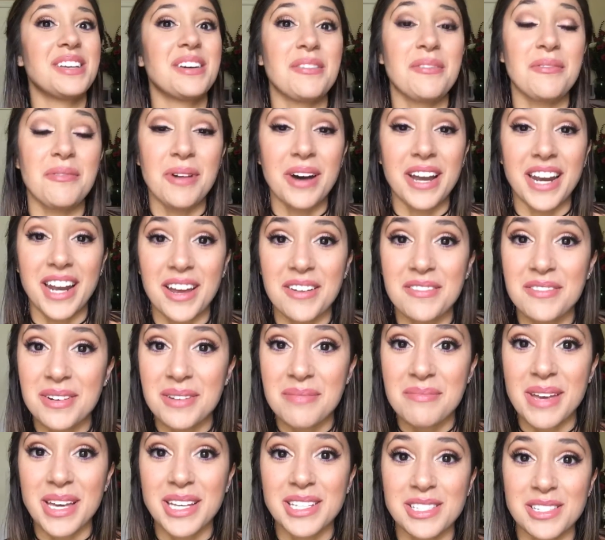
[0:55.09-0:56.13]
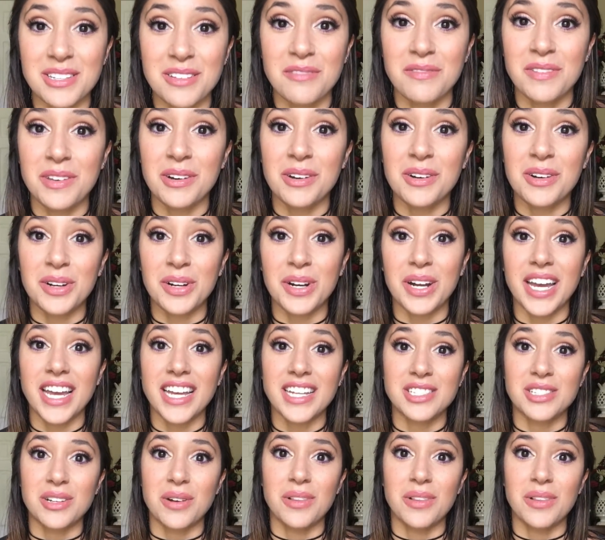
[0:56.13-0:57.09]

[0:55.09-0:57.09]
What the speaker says: whatever makes you feel great.